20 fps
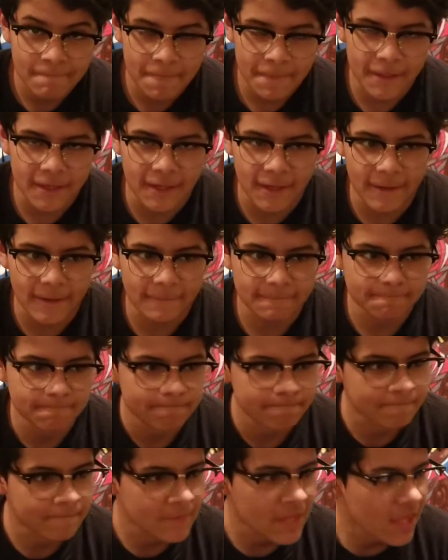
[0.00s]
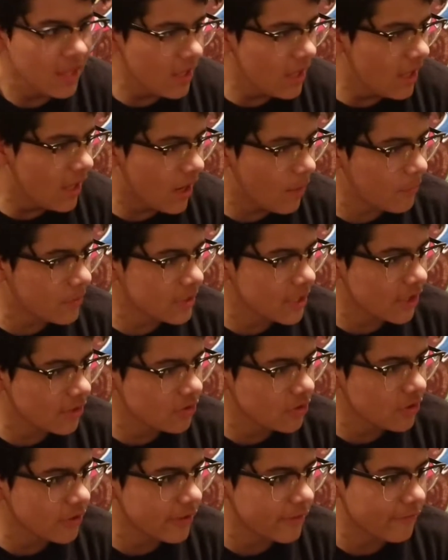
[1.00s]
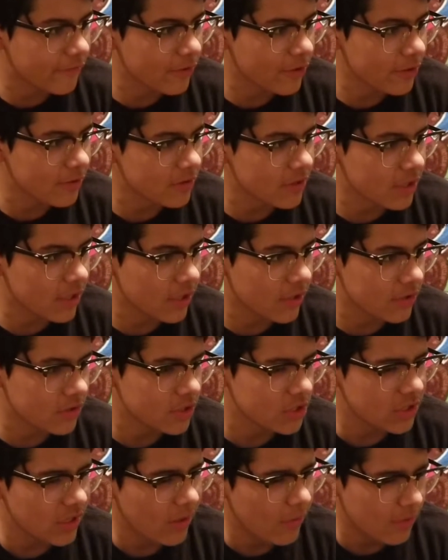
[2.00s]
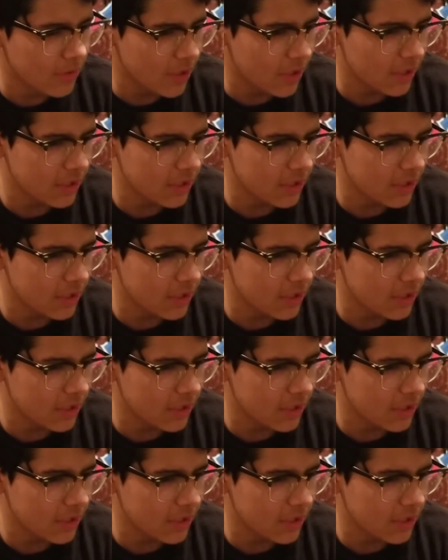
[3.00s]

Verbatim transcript: Um, I went down looking for her, then I heard the shower on.